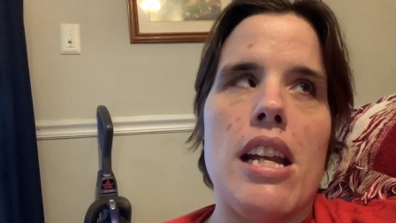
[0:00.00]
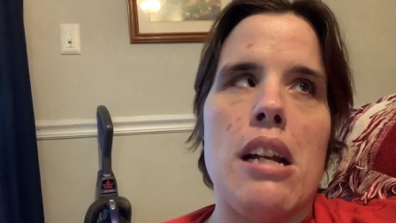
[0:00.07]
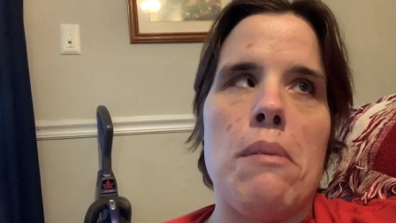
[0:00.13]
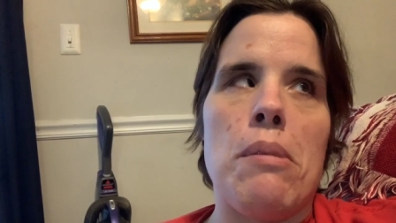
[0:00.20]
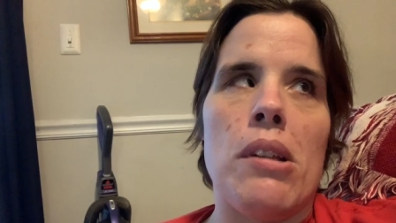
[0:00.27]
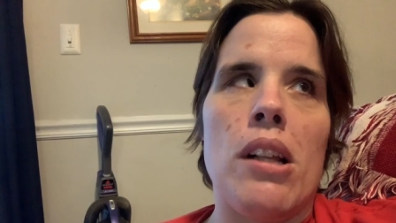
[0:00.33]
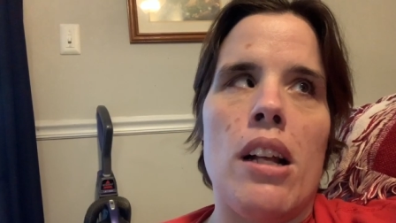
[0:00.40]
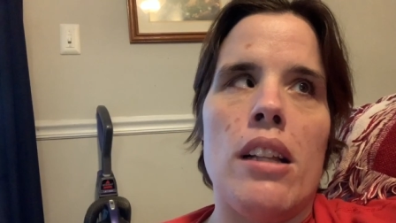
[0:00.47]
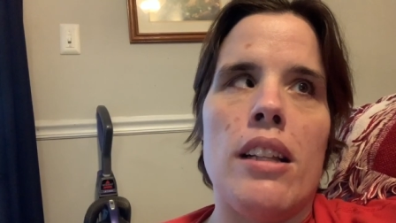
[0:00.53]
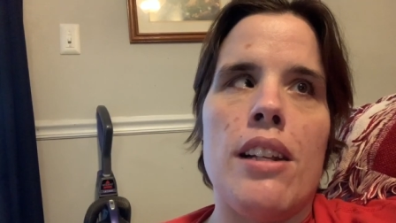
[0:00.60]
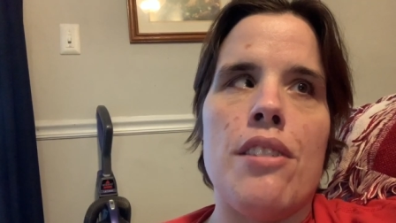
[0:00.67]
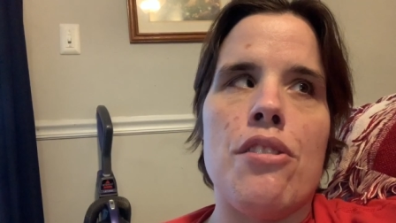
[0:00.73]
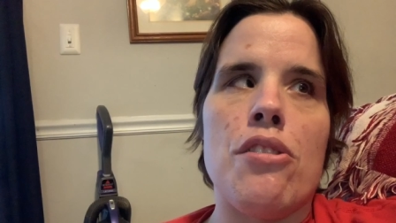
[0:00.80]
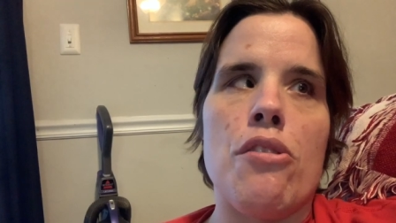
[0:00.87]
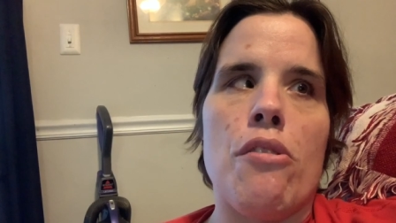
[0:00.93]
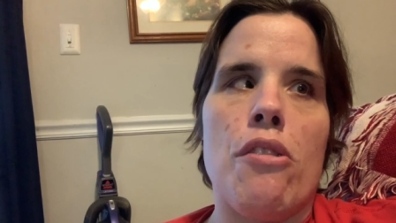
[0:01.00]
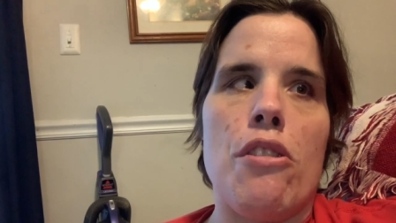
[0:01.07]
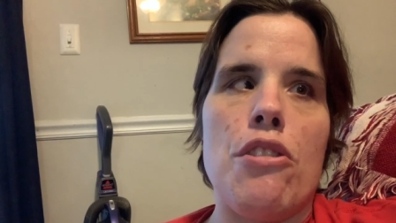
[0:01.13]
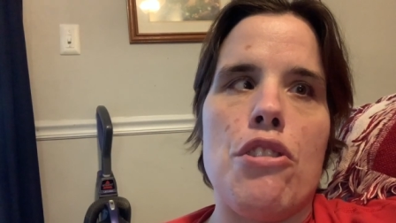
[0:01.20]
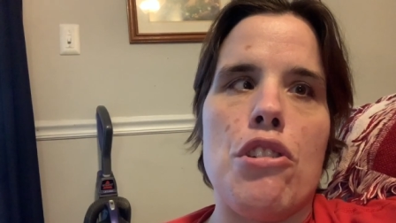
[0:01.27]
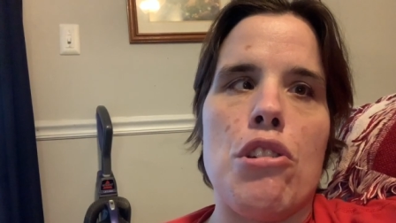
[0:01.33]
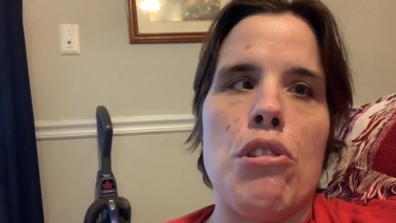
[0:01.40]
up a lot less
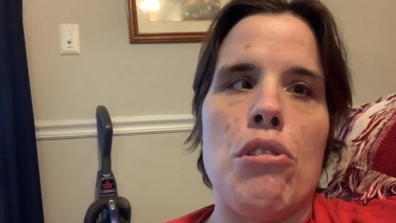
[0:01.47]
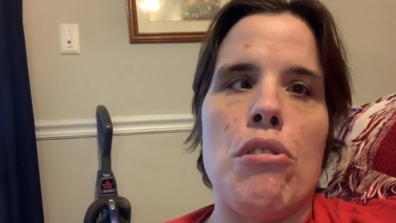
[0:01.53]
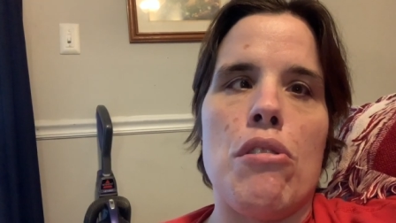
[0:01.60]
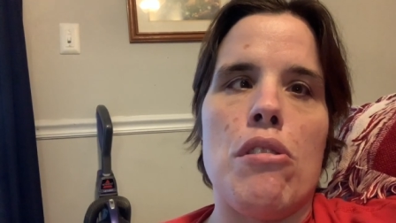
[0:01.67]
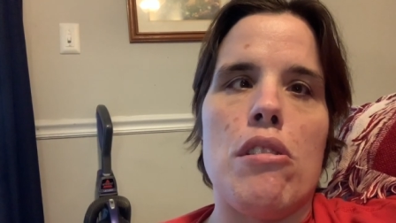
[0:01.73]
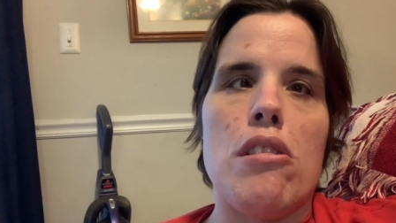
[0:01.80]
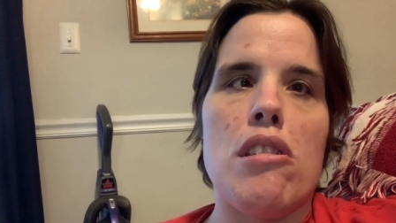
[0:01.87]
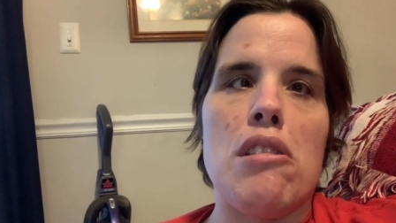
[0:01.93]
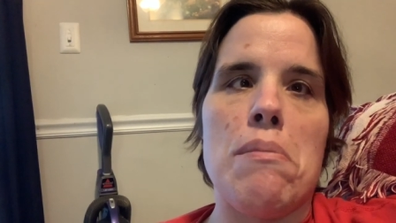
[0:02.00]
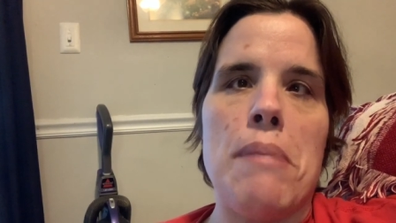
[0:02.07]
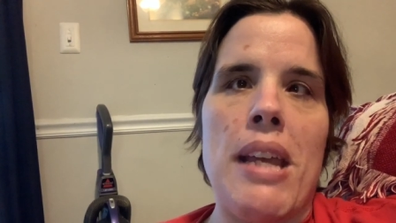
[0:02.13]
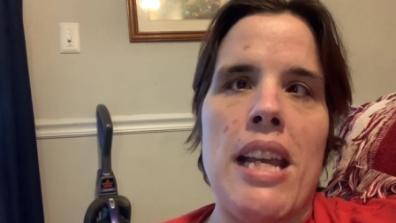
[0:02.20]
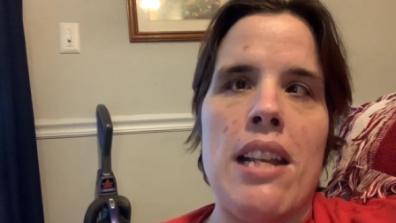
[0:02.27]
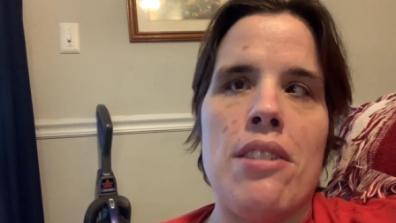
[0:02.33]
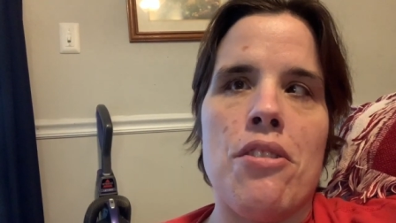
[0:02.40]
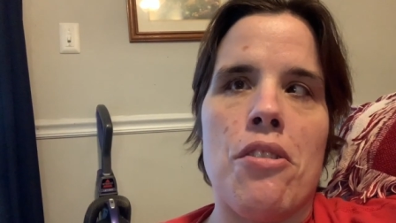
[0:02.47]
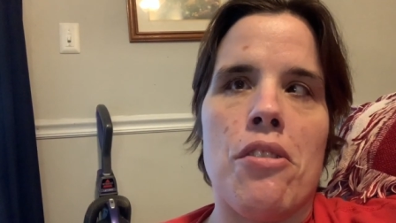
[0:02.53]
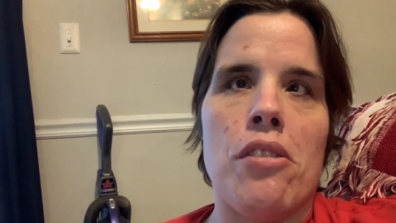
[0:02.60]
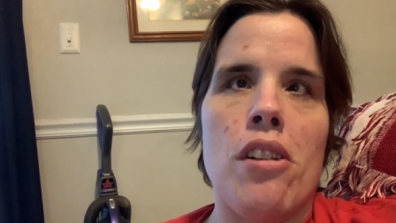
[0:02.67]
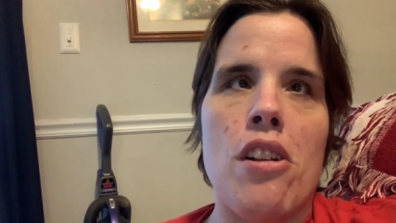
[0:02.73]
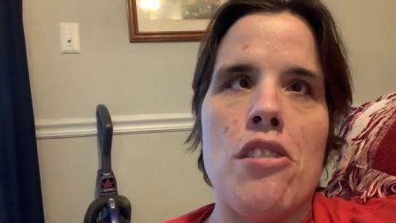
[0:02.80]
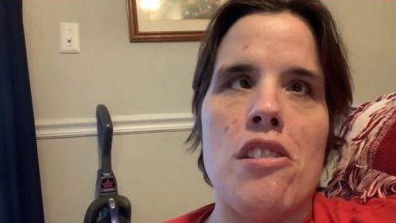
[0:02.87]
storage space or
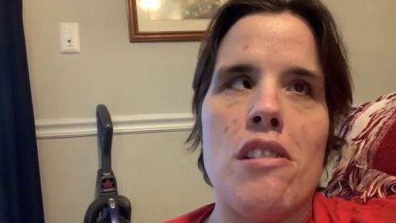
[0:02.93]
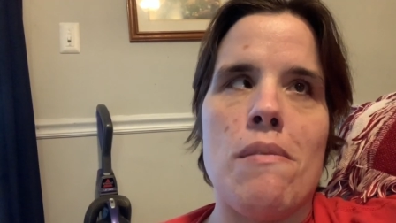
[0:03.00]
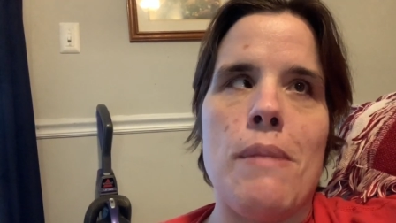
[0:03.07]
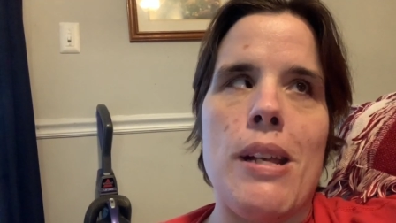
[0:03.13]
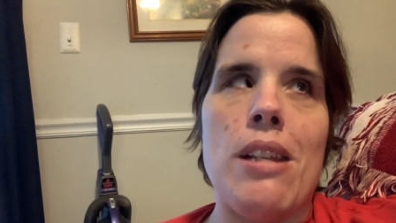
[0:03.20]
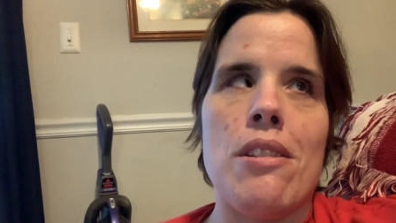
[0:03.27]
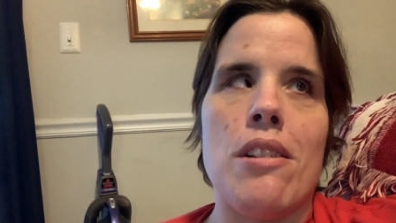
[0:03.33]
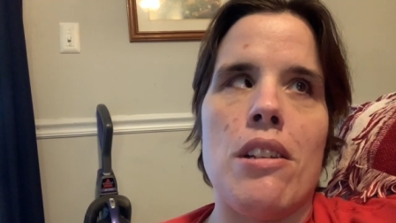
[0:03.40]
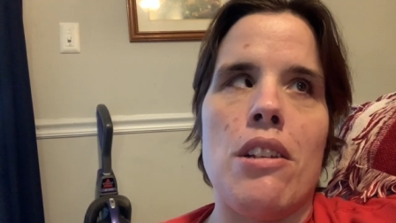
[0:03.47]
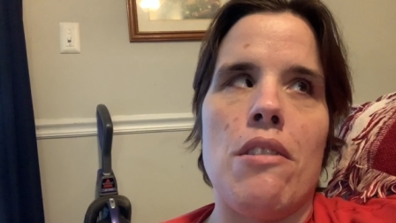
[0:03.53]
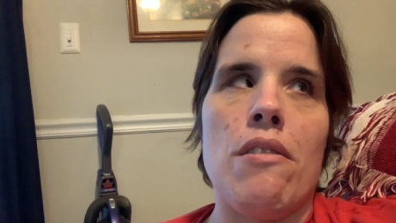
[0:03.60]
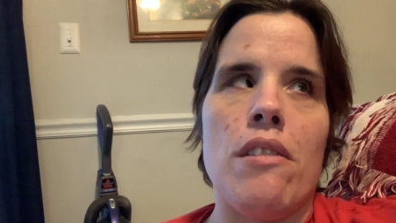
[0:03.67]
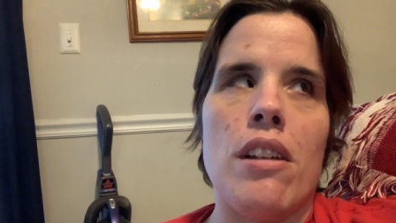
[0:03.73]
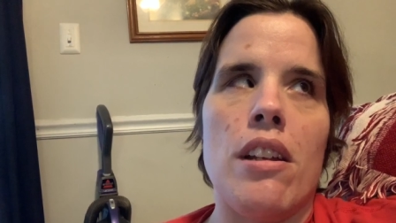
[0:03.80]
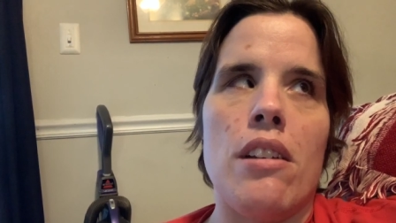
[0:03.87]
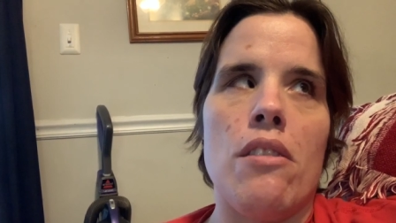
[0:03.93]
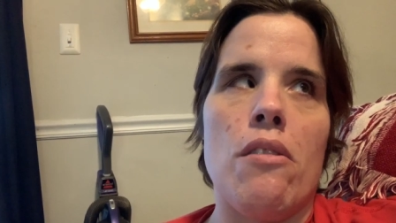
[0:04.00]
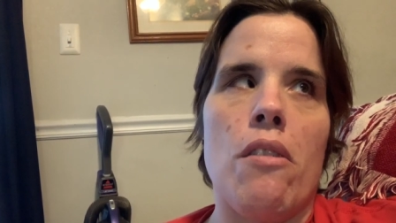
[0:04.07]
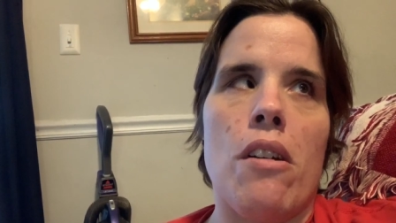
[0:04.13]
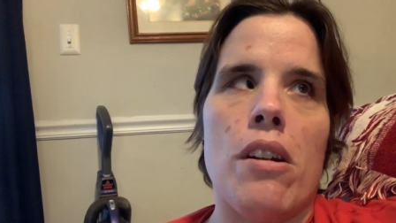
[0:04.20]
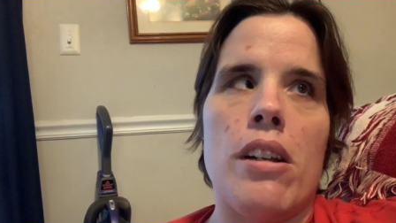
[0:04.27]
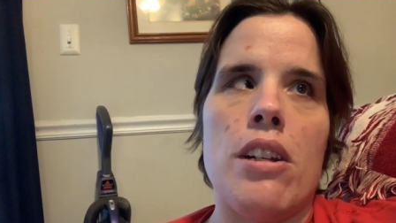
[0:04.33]
closet space, and you can
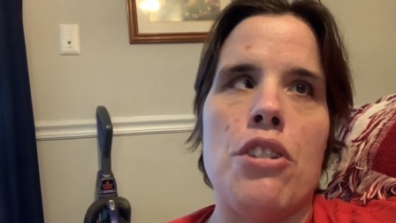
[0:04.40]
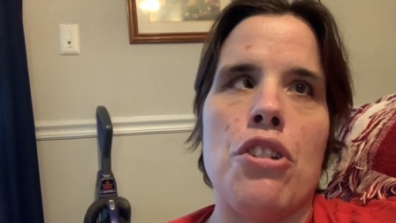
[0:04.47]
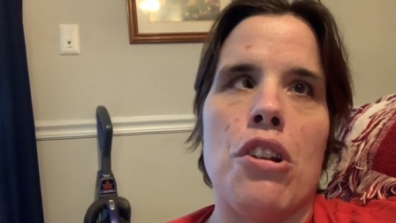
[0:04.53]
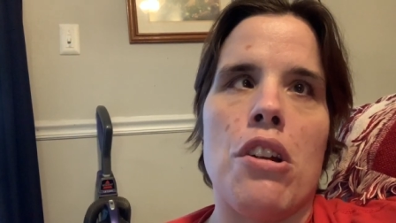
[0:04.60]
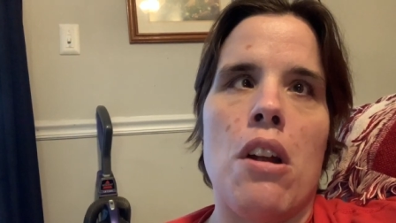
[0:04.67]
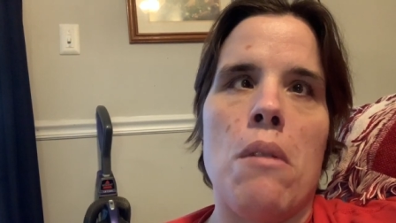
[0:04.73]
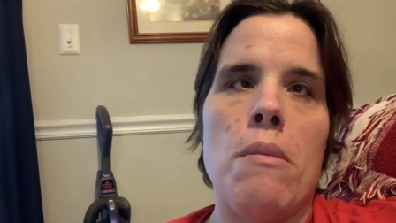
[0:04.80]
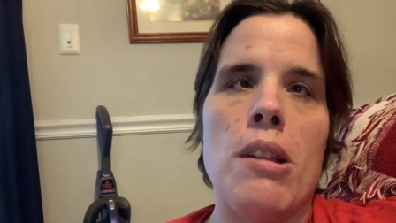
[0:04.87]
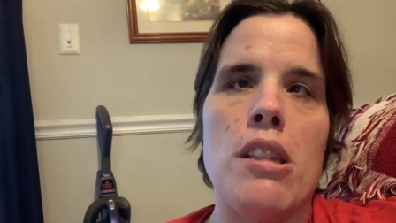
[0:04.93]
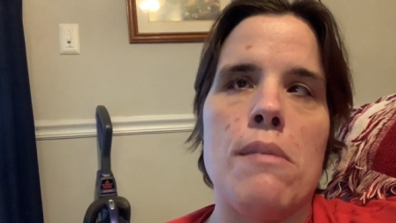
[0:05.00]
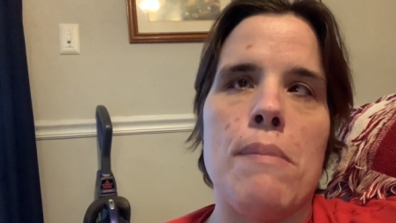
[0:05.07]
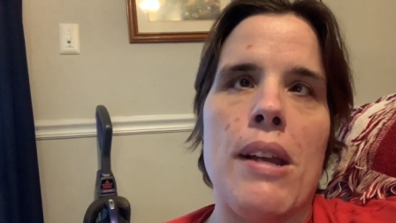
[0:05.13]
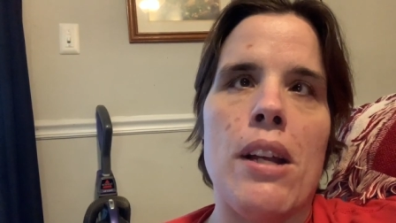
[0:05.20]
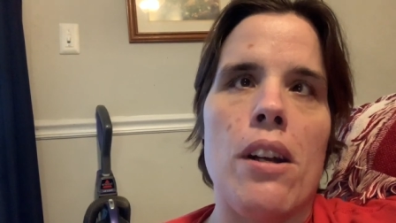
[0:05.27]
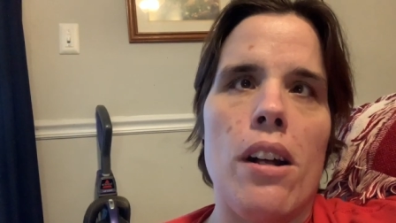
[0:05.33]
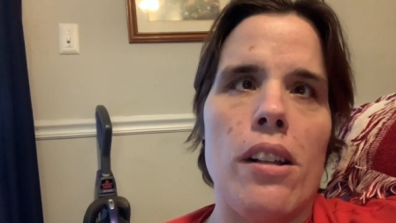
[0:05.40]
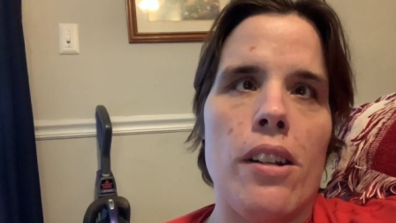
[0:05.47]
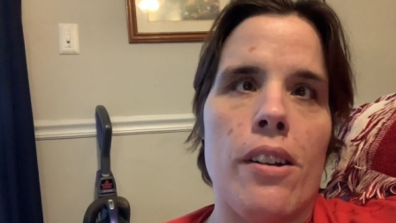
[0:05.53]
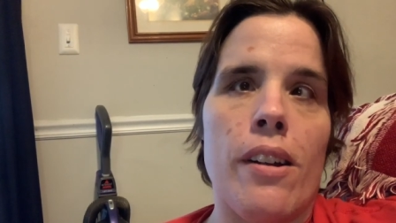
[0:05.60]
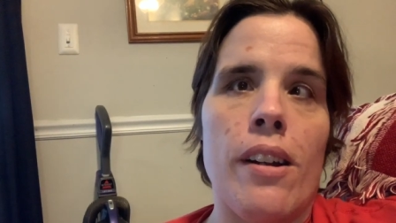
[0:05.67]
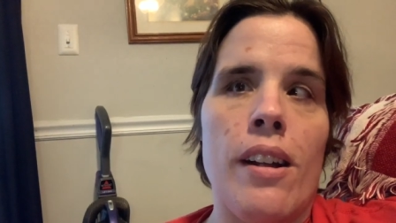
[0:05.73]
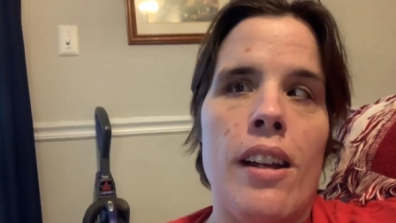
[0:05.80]
organize your garments by
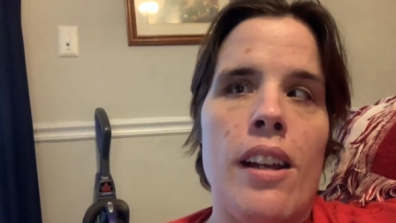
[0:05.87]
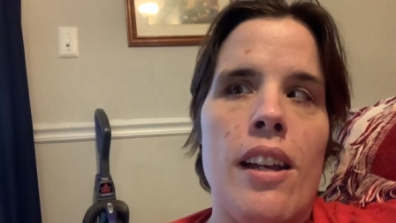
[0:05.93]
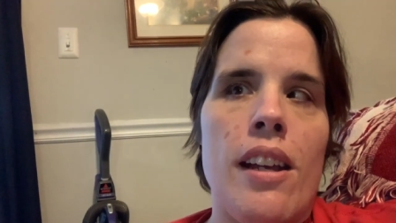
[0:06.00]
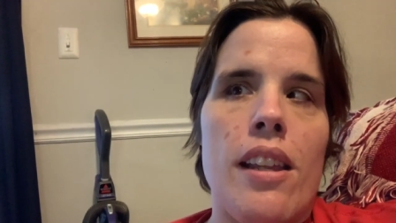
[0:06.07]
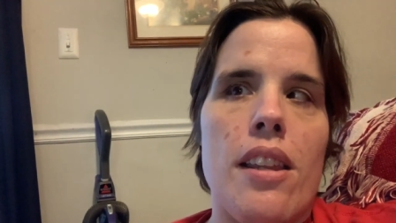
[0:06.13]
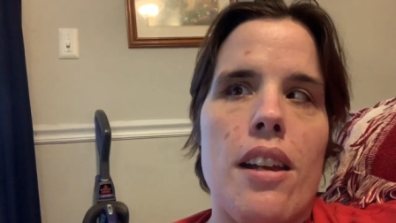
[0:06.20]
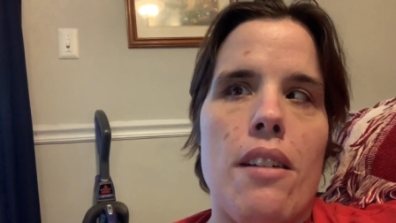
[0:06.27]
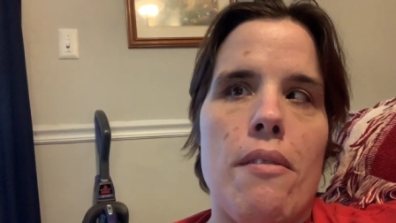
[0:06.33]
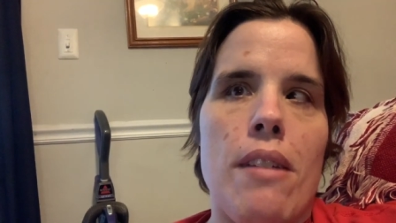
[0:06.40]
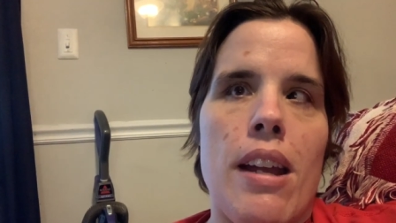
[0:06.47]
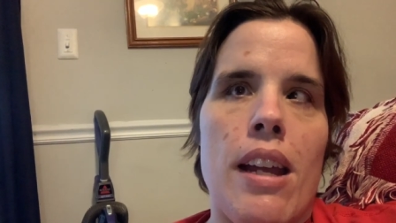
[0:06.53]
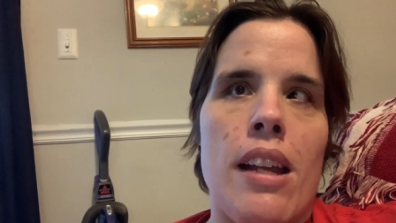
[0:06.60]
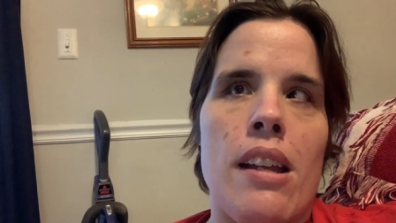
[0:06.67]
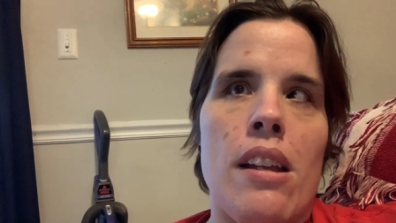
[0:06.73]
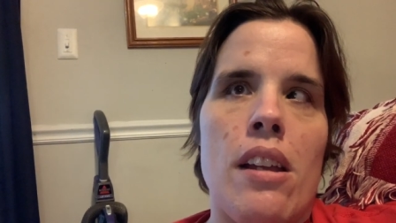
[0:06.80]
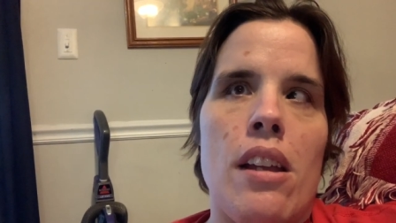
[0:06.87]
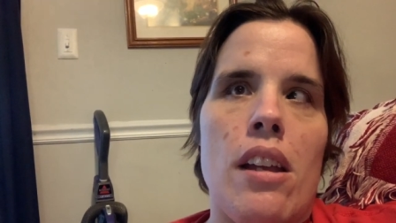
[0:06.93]
color that way.